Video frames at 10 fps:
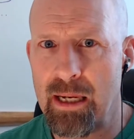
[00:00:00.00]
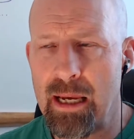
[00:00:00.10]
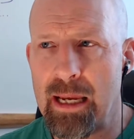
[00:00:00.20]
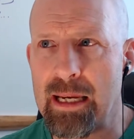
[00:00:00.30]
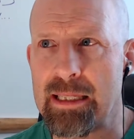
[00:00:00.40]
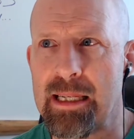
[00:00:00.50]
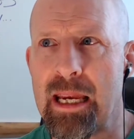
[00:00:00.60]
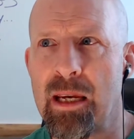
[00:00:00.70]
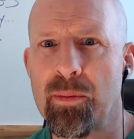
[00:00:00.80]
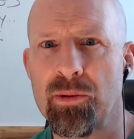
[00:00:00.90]
He's
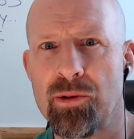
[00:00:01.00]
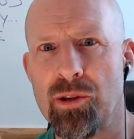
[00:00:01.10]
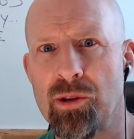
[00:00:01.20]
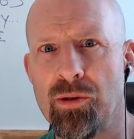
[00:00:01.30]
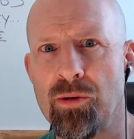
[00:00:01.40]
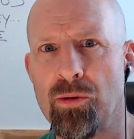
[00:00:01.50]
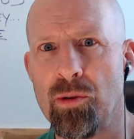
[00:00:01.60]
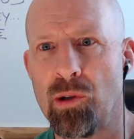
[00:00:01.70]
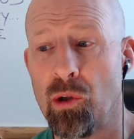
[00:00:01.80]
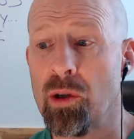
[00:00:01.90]
able to
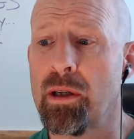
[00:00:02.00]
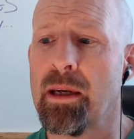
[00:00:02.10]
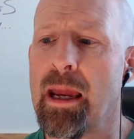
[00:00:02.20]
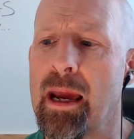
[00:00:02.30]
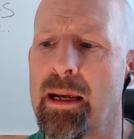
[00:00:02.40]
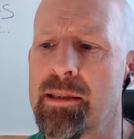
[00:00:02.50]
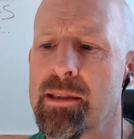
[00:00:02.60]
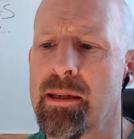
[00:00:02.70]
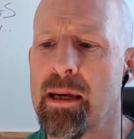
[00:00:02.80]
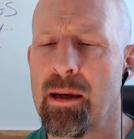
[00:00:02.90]
look
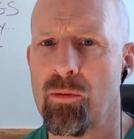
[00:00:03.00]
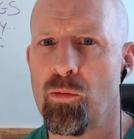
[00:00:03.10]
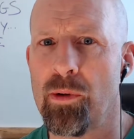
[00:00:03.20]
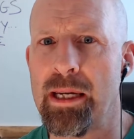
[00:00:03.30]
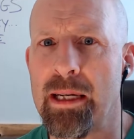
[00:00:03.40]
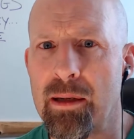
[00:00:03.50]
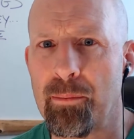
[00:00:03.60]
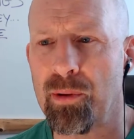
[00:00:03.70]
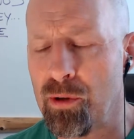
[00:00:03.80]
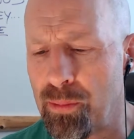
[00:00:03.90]
at and read
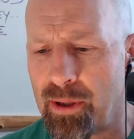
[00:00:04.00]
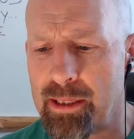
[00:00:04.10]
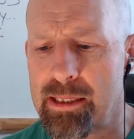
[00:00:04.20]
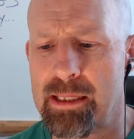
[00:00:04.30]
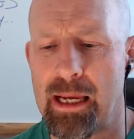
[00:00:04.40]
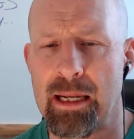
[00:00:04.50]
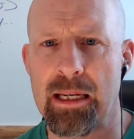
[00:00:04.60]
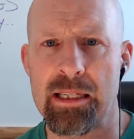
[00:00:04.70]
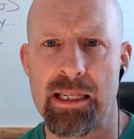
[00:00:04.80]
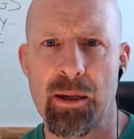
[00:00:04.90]
blueprints, and
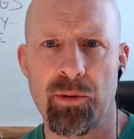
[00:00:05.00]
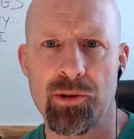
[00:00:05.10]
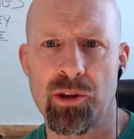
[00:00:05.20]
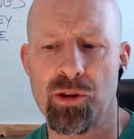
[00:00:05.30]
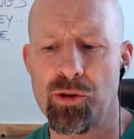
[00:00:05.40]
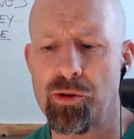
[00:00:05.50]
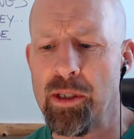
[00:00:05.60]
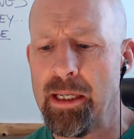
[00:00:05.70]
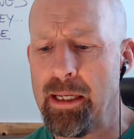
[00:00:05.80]
he's able to